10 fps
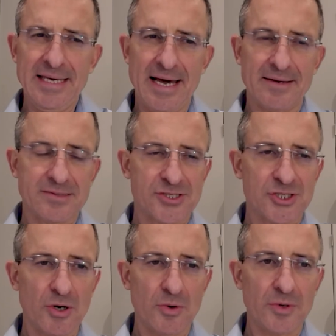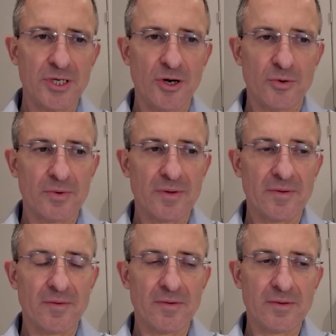Yeah, so you know,
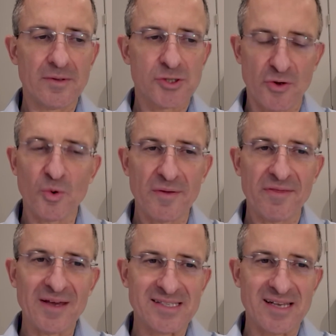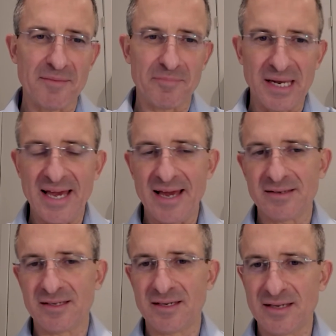so there were things that I
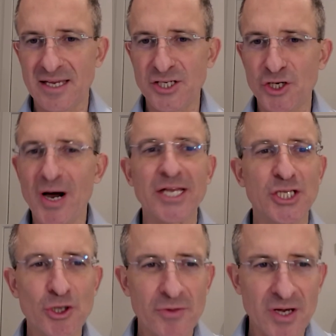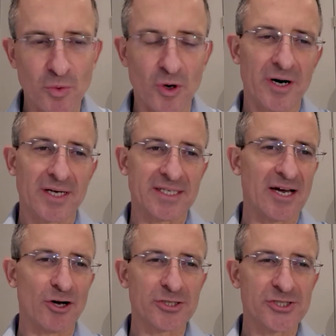planned, and and you know, I knew that work,
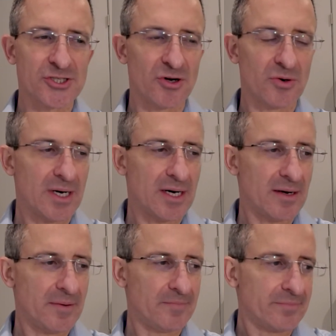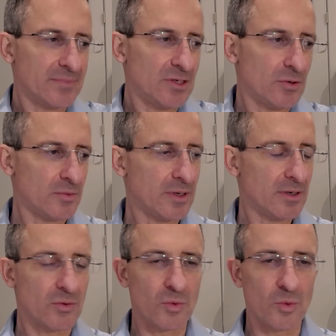and I also um, you know
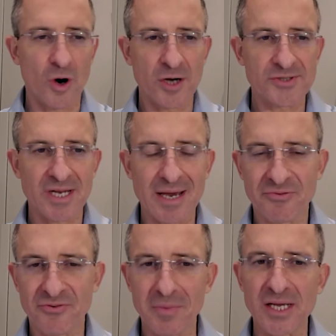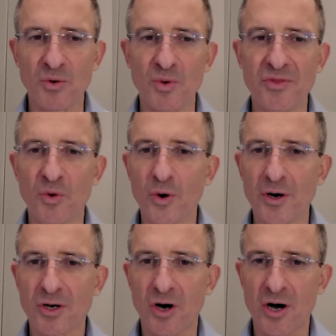was and am familiar with the
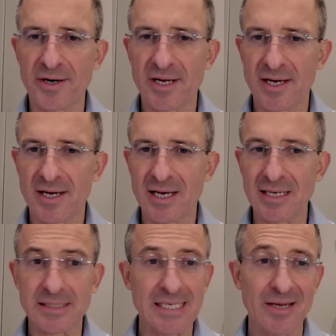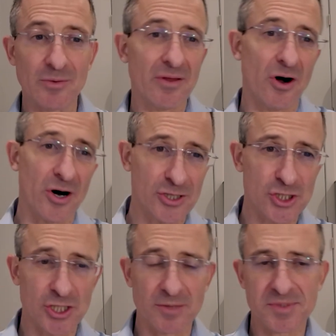work on uh, dealing with
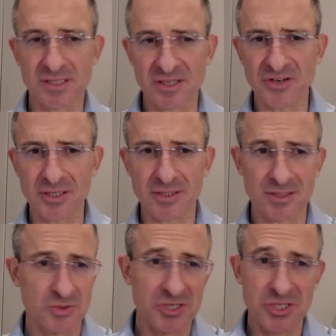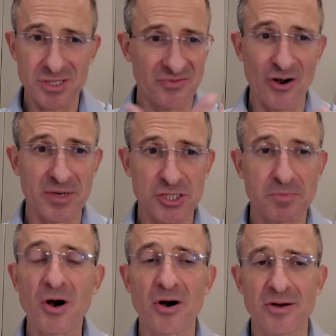hardships and difficulties, which is very
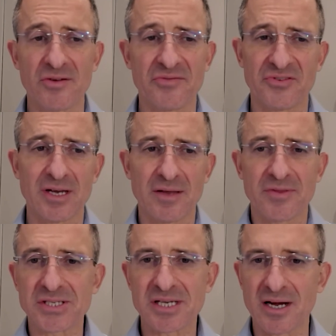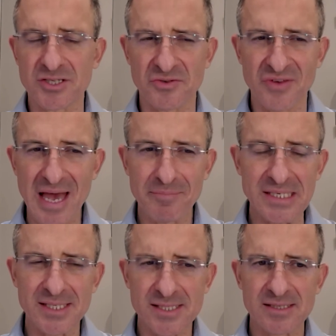much part of uh, the science of
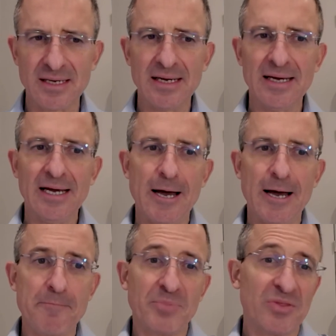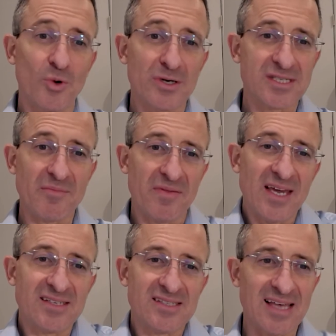happiness. Um, but there were some
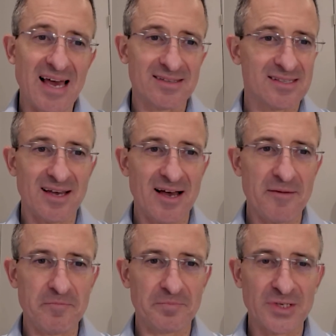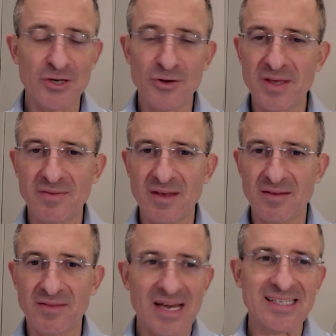things that um, you know that,
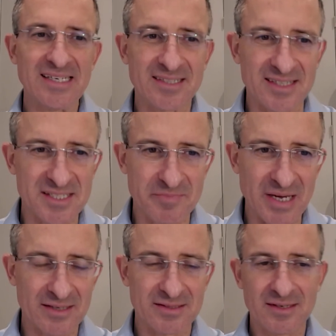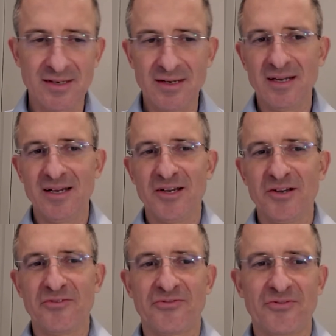that that I didn't expect
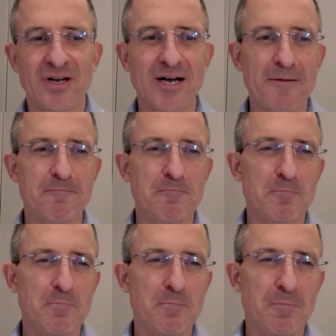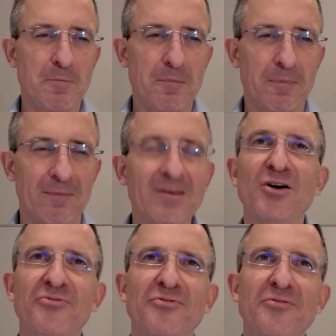um,
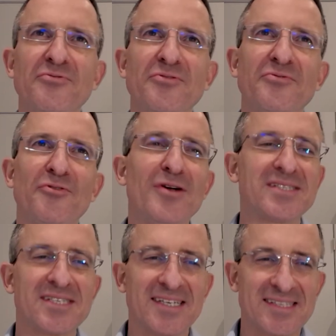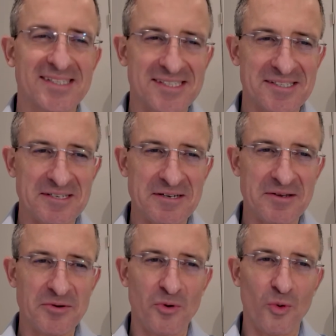you know, for instance,
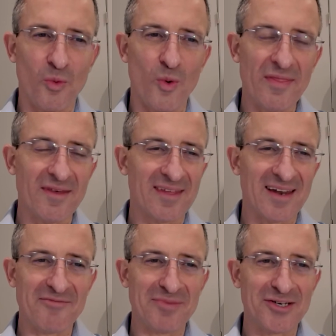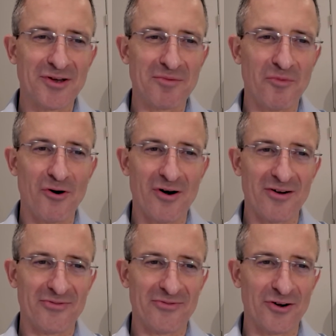one thing that I've been doing
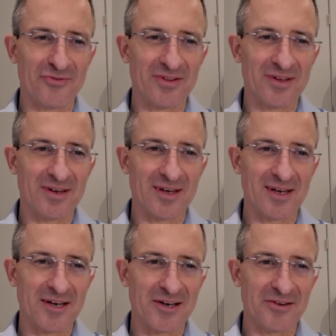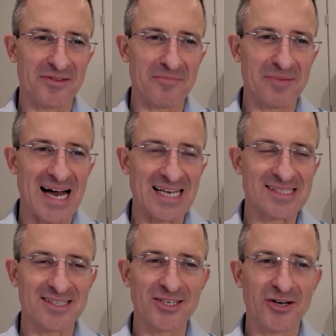more of over the, uh, the
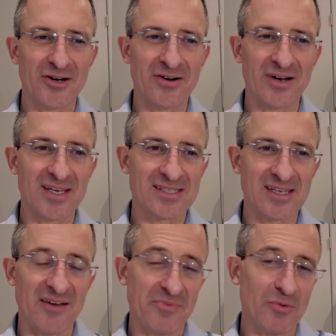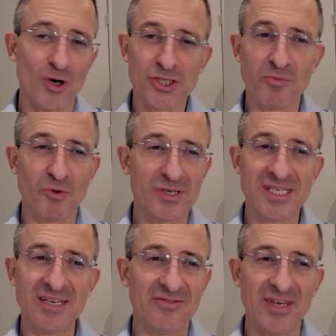past year is I've been watching more
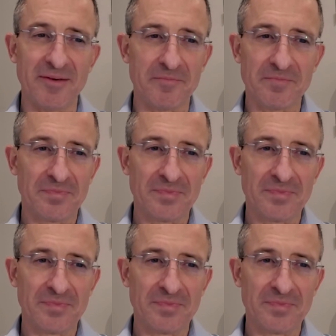TV.